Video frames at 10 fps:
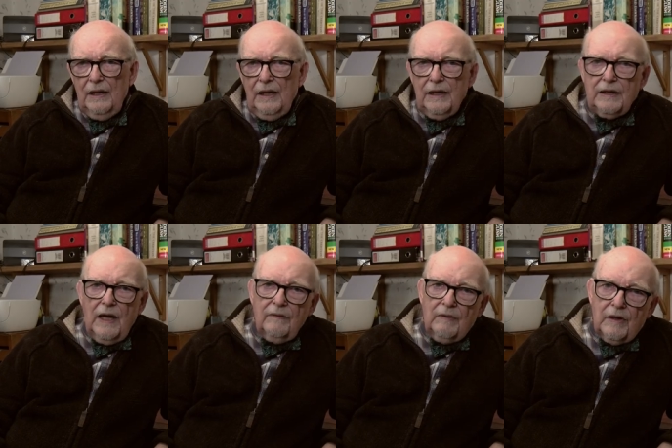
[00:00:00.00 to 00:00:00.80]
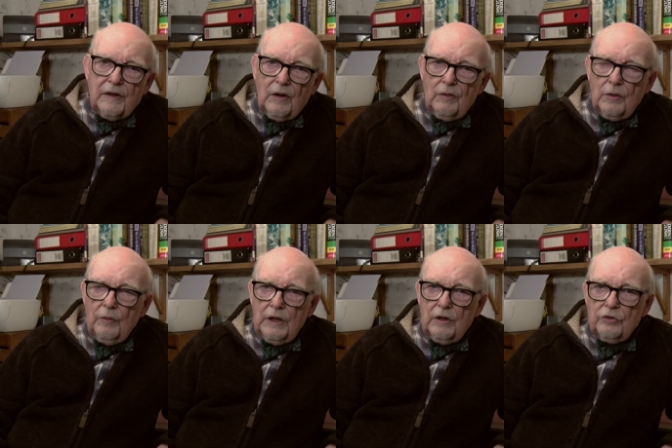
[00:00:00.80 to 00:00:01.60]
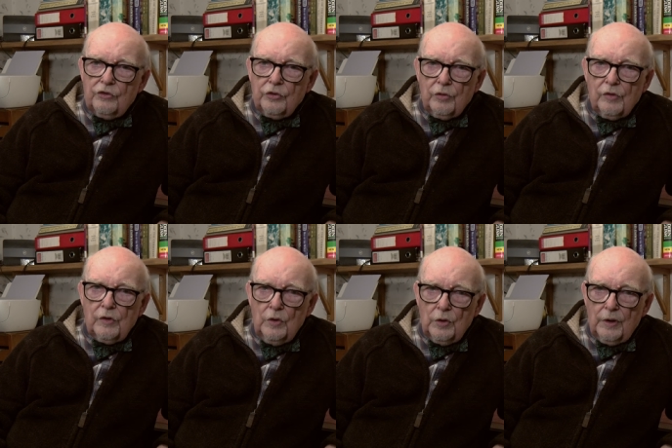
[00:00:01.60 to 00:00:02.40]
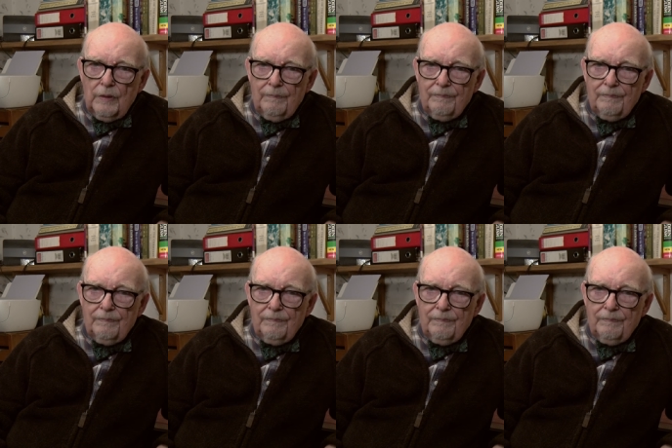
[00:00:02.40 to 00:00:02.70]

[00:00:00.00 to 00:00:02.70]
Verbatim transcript: He gave it so that we could choose good.